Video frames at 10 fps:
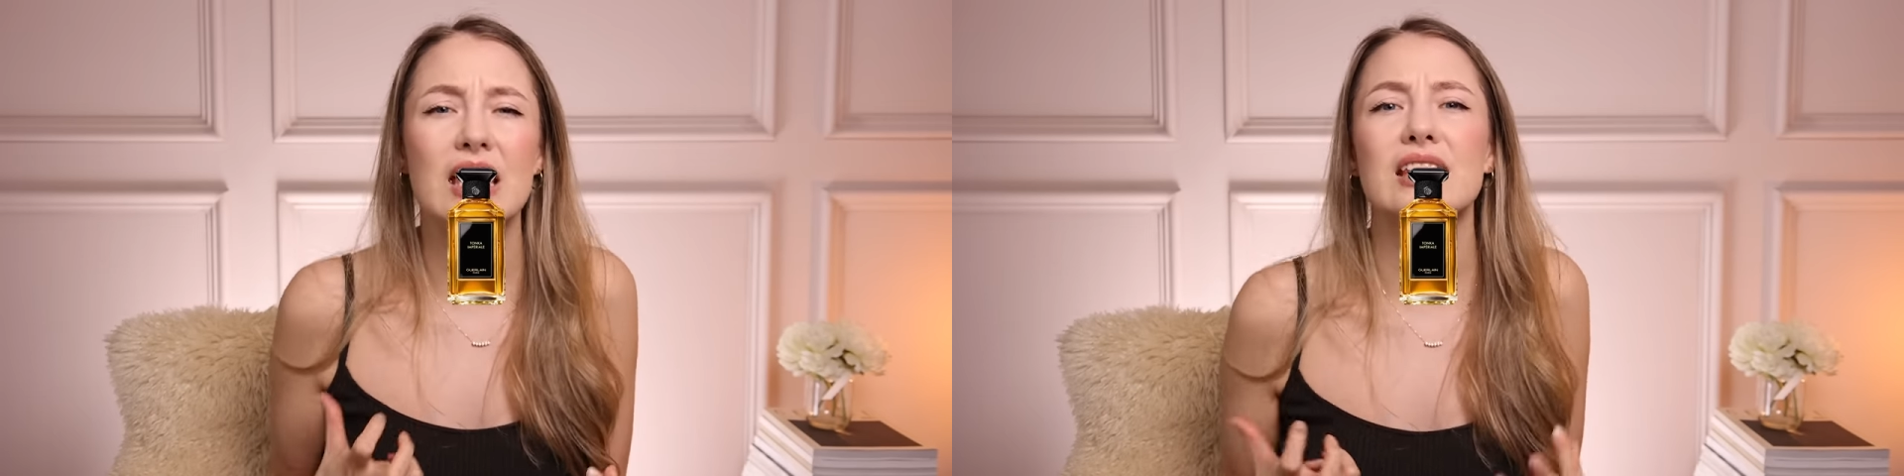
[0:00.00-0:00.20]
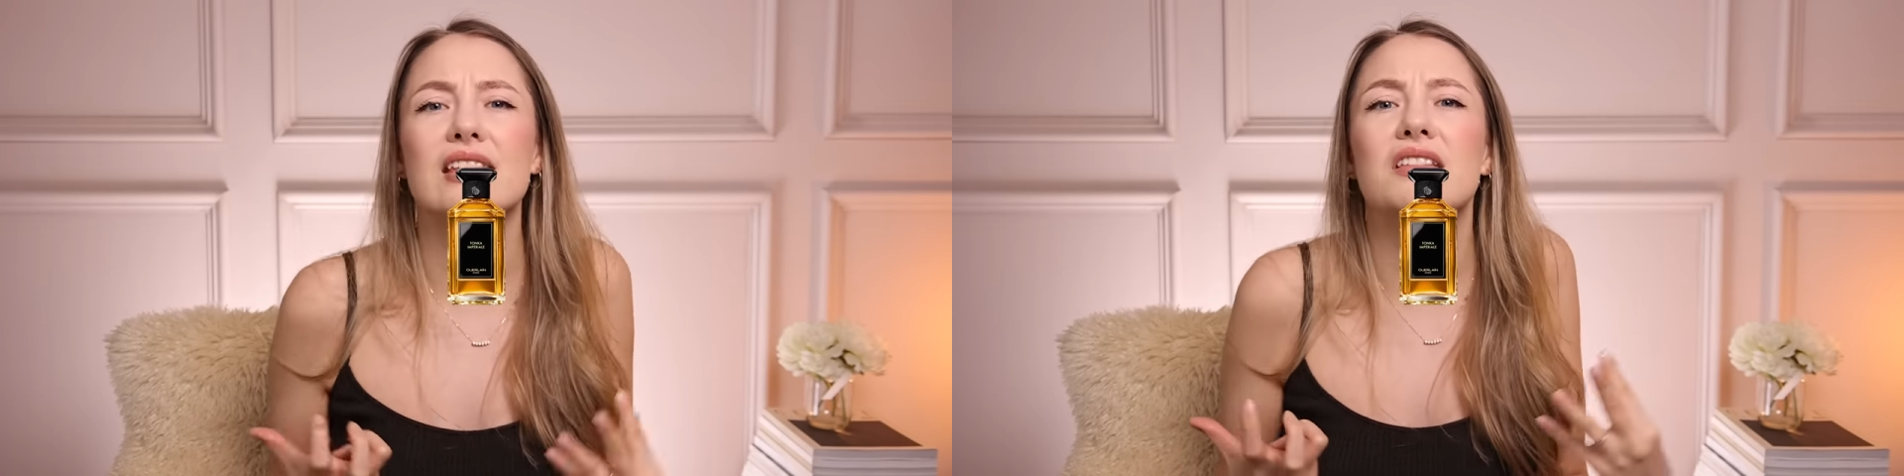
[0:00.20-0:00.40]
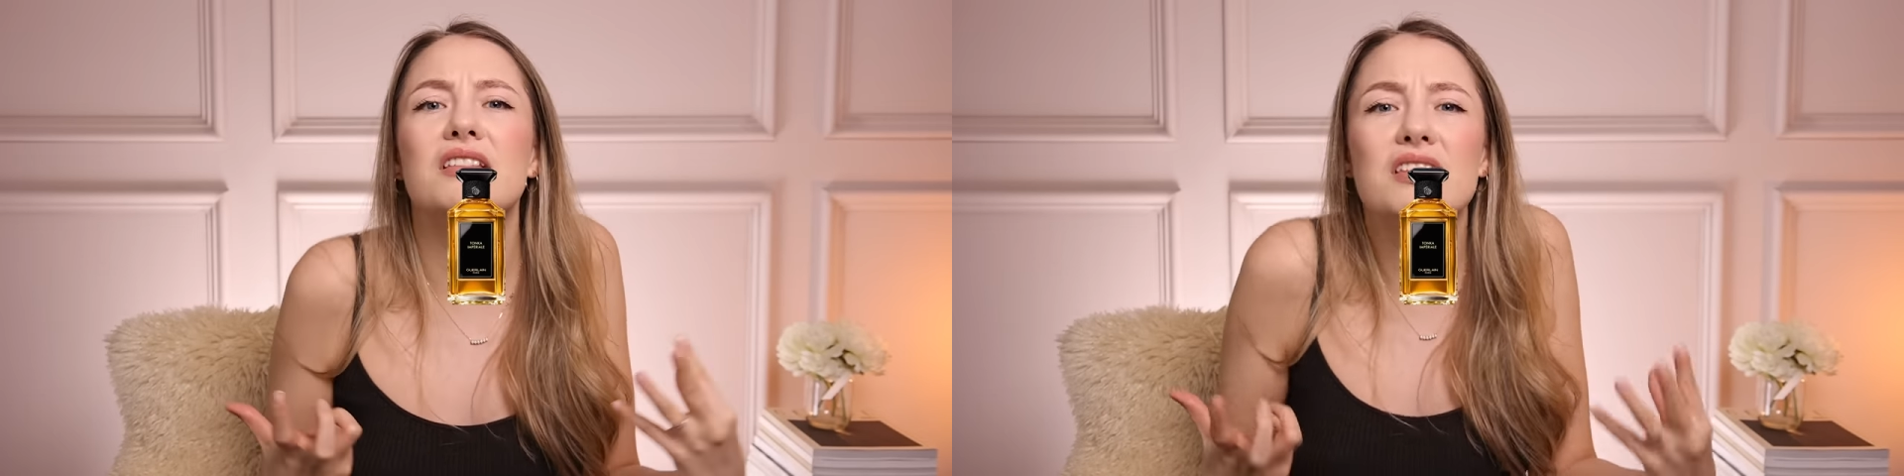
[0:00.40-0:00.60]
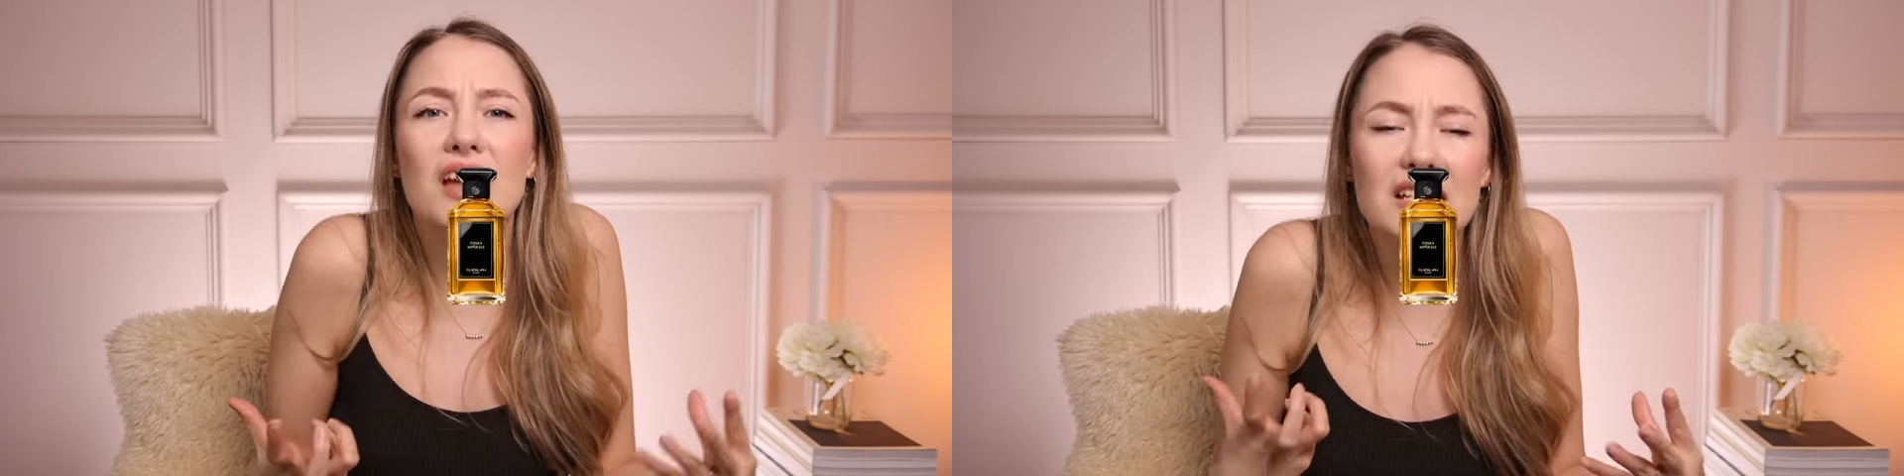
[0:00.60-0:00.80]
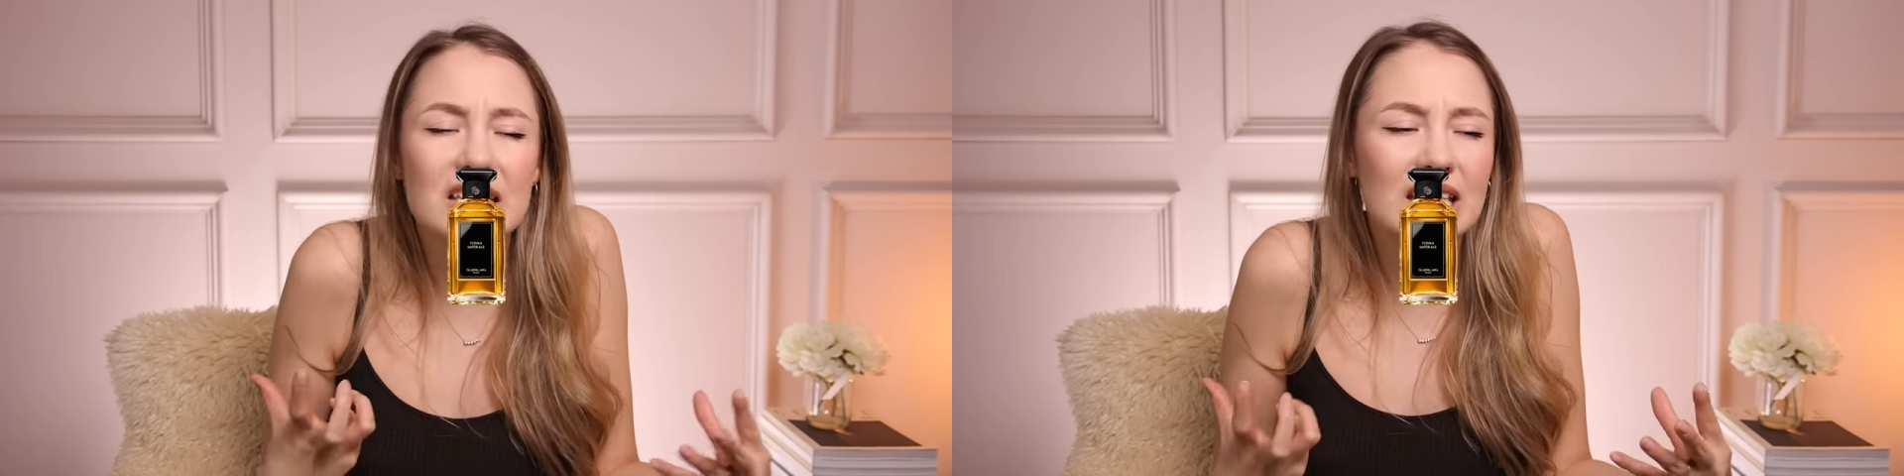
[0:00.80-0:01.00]
It's
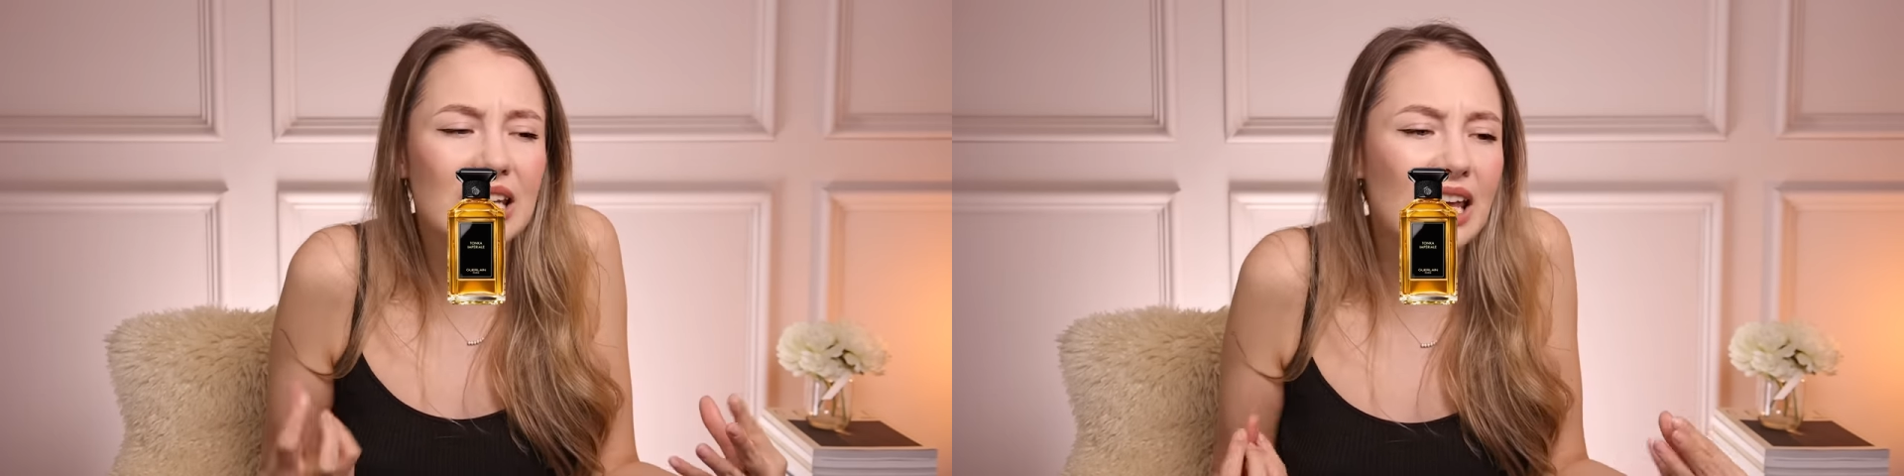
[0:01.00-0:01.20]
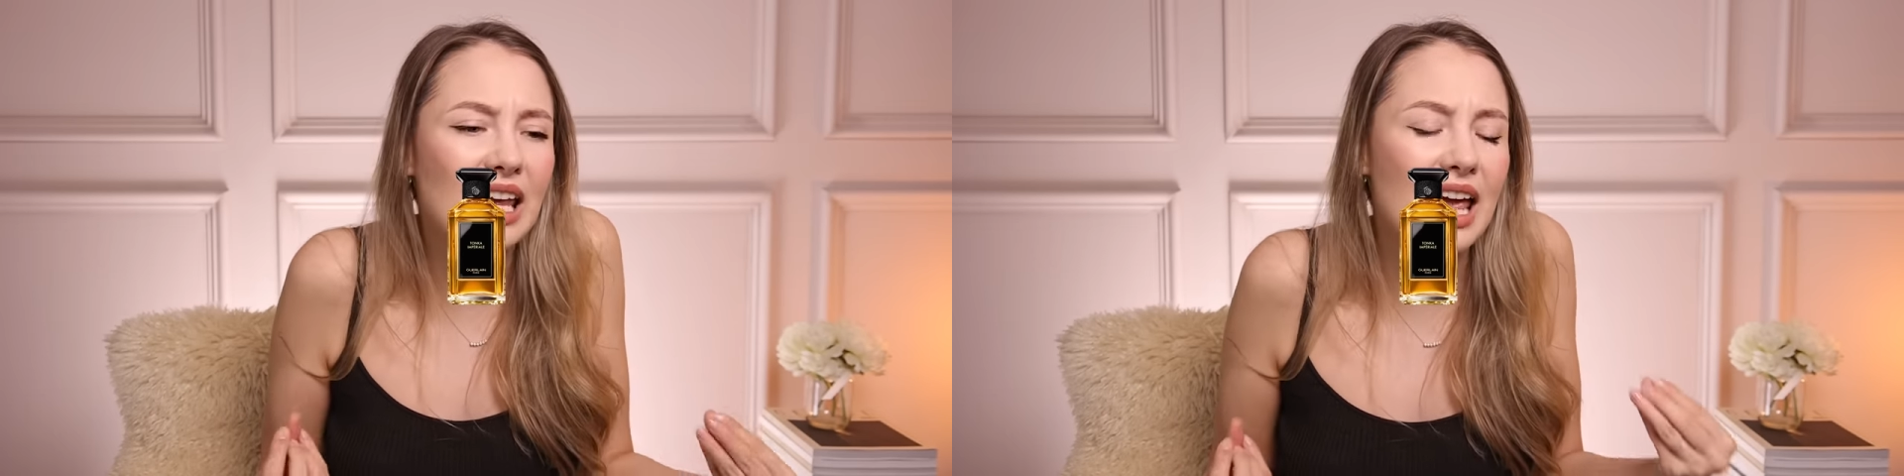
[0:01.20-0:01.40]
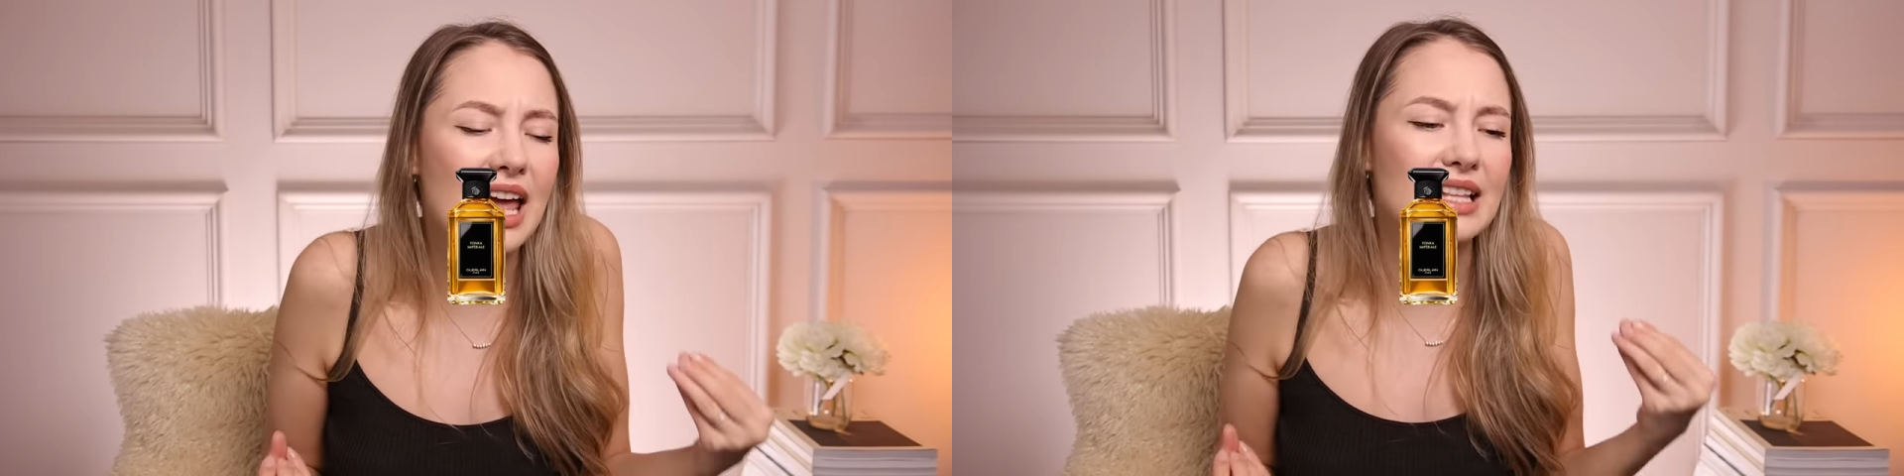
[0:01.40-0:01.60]
nutty.